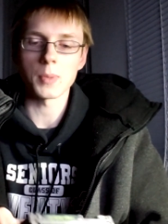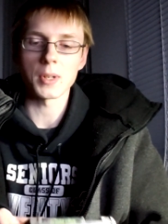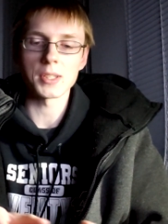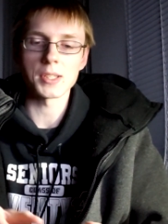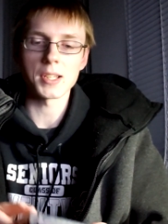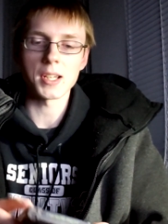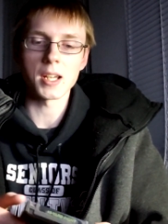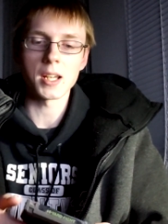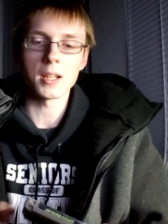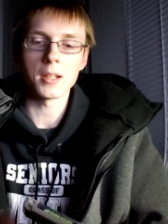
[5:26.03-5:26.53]

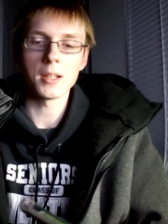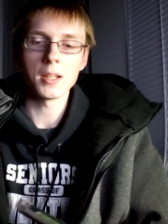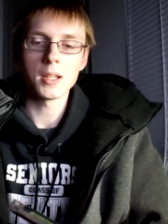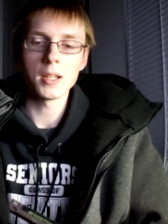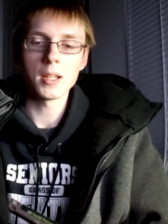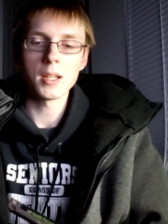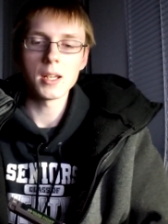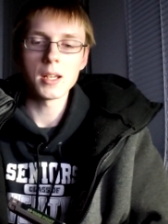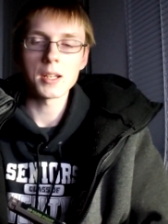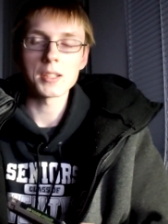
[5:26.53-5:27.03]
But
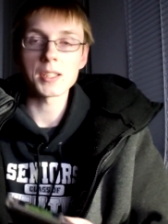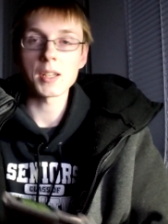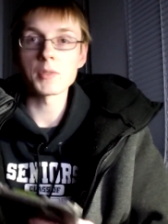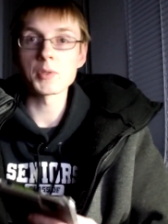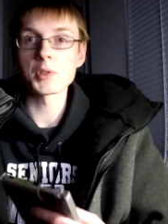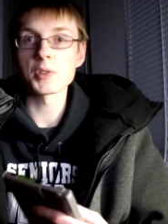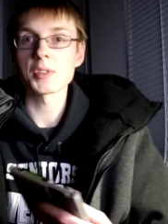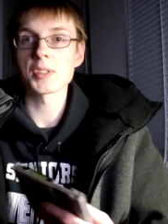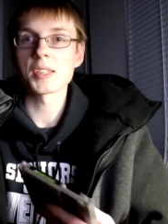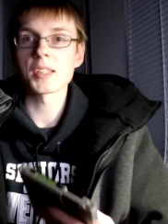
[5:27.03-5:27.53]
because uh, I
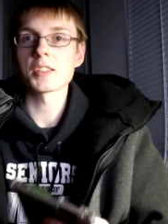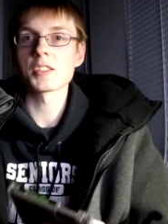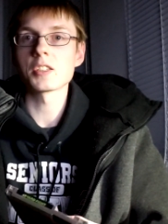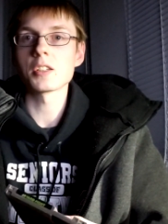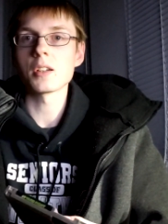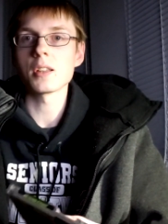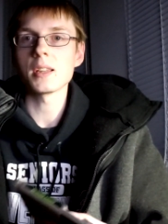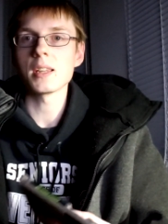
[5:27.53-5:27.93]
was used to the,